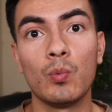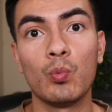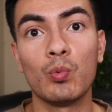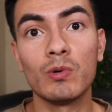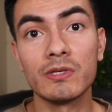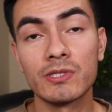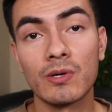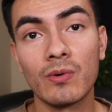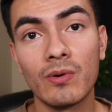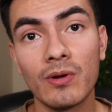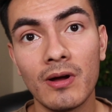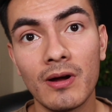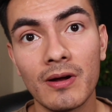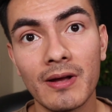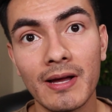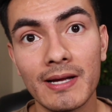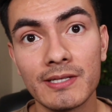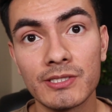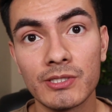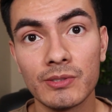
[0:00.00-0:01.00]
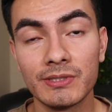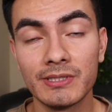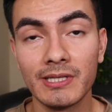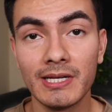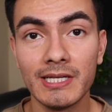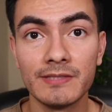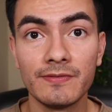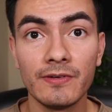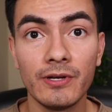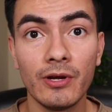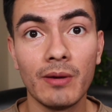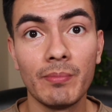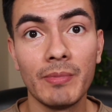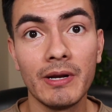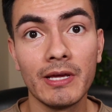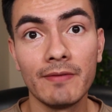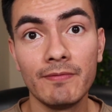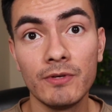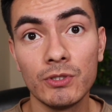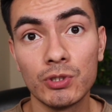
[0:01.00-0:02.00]
What's going on, guys? So in today's video, I'm going
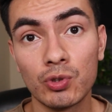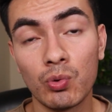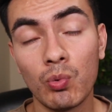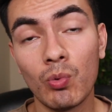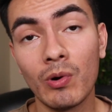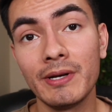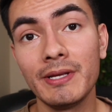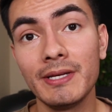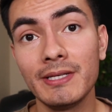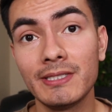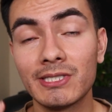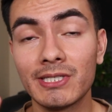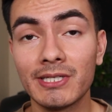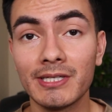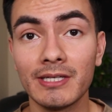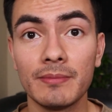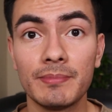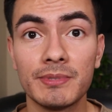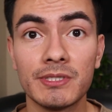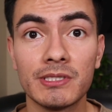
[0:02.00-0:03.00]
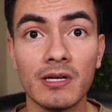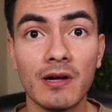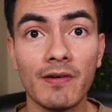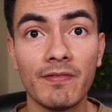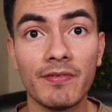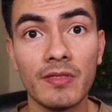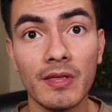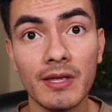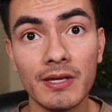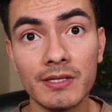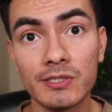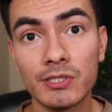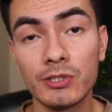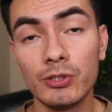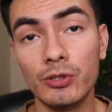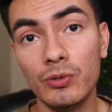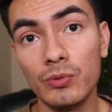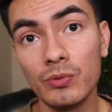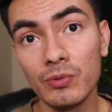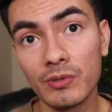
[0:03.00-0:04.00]
to give you 20 tips of things
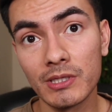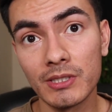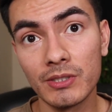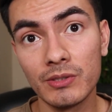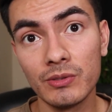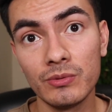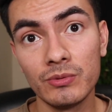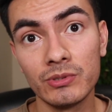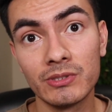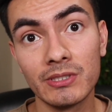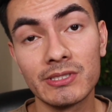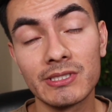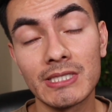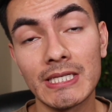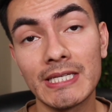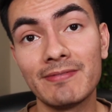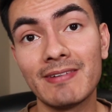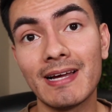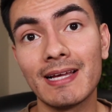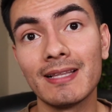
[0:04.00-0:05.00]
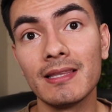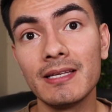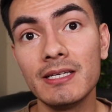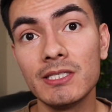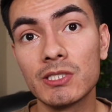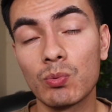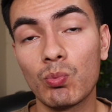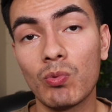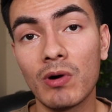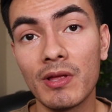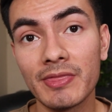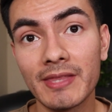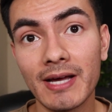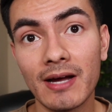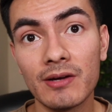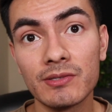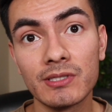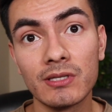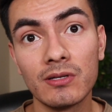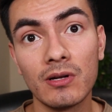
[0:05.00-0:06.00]
you can do to save at least
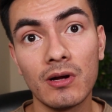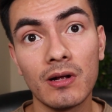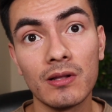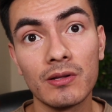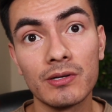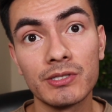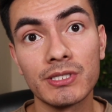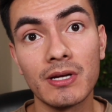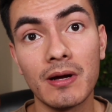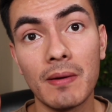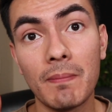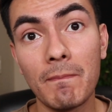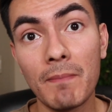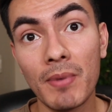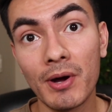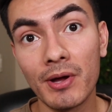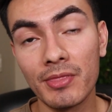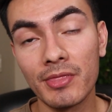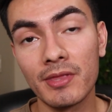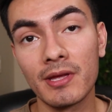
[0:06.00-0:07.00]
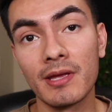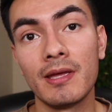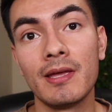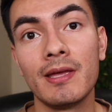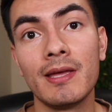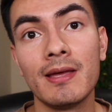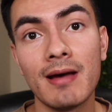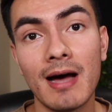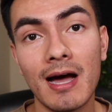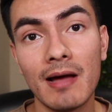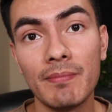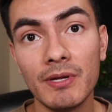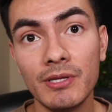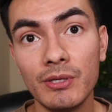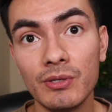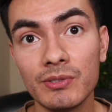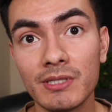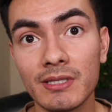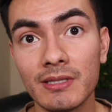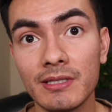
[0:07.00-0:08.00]
$1,000 a month. I've been
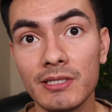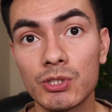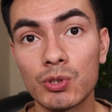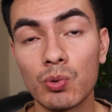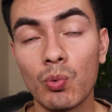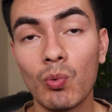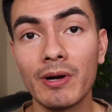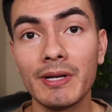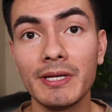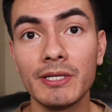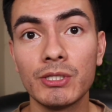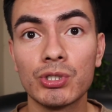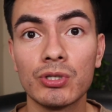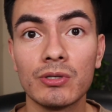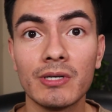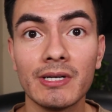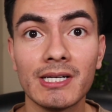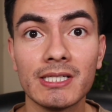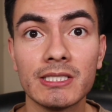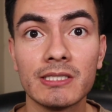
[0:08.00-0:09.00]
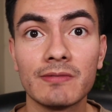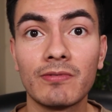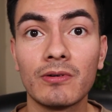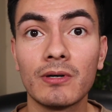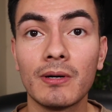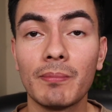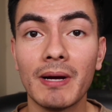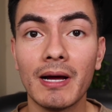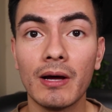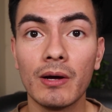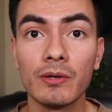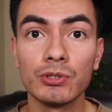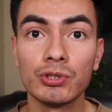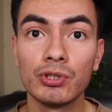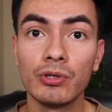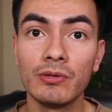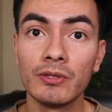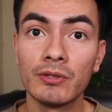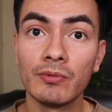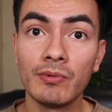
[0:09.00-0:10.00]
using these 20 tricks for about 2
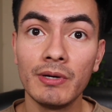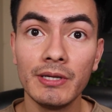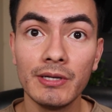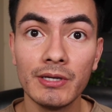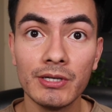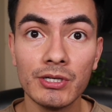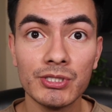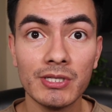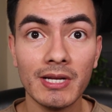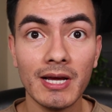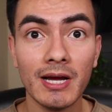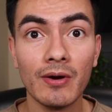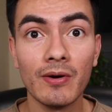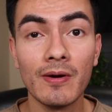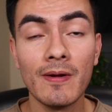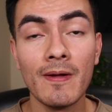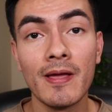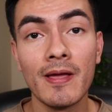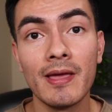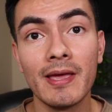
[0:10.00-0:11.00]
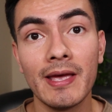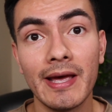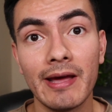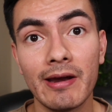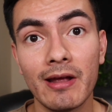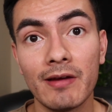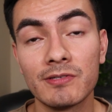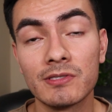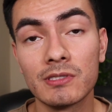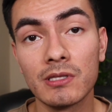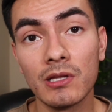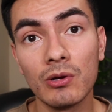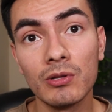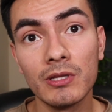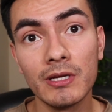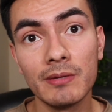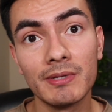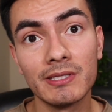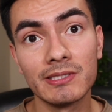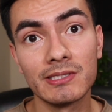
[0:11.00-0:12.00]
to 3 years now, and I've slowly
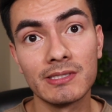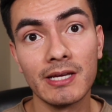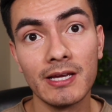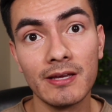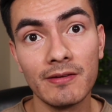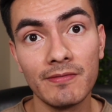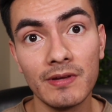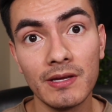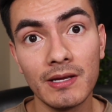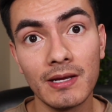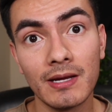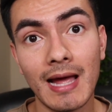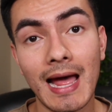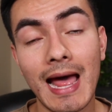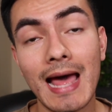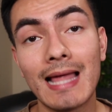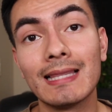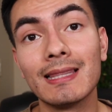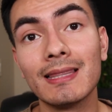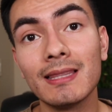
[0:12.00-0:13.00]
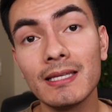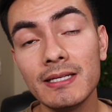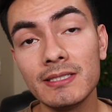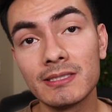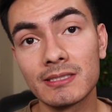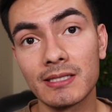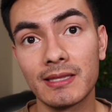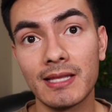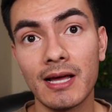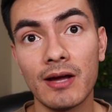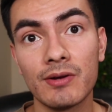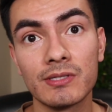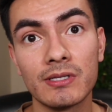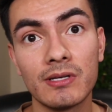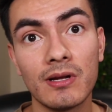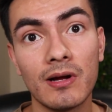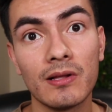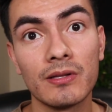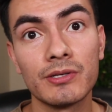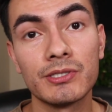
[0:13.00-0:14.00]
been saving at least
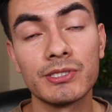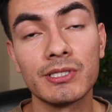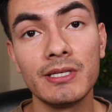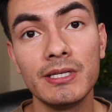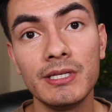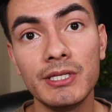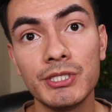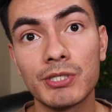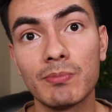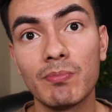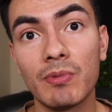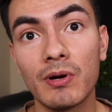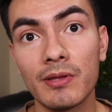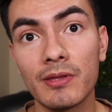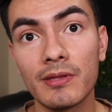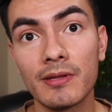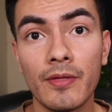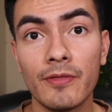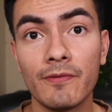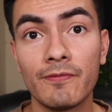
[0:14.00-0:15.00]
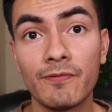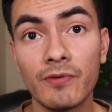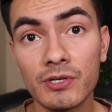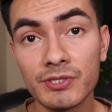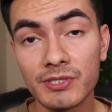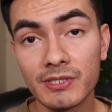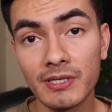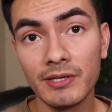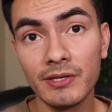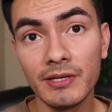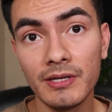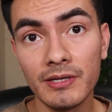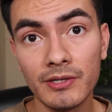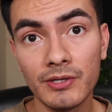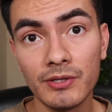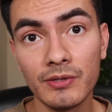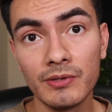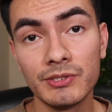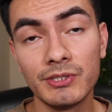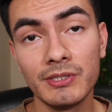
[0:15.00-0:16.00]
$1,000 each month. The first thing you need to
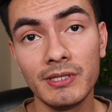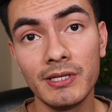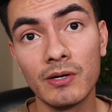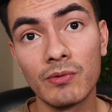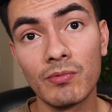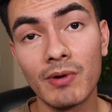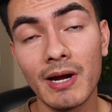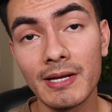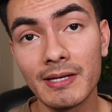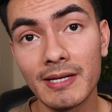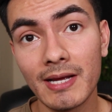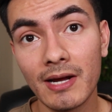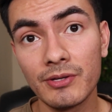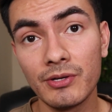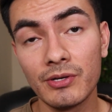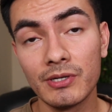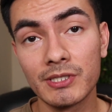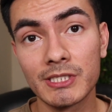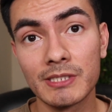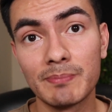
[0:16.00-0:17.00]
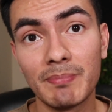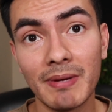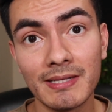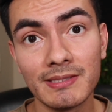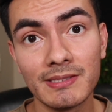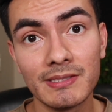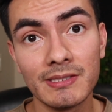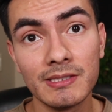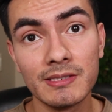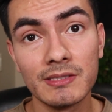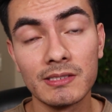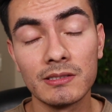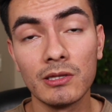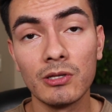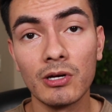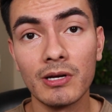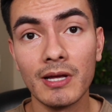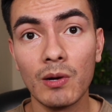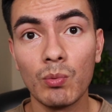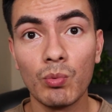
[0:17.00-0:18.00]
do is you need to write down your expenses,
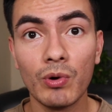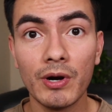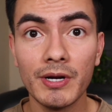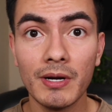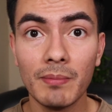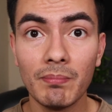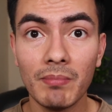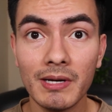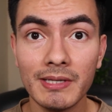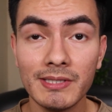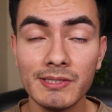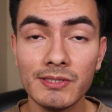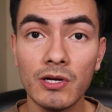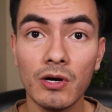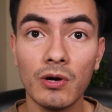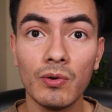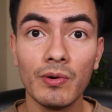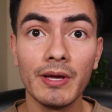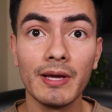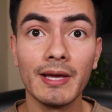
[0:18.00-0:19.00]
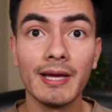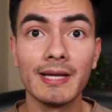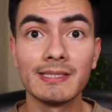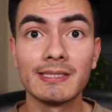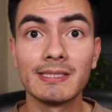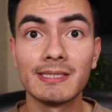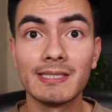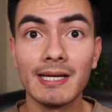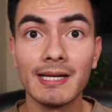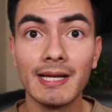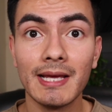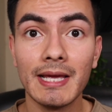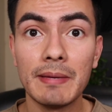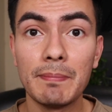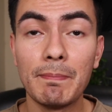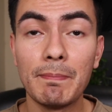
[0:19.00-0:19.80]
look at where your money's going, and set a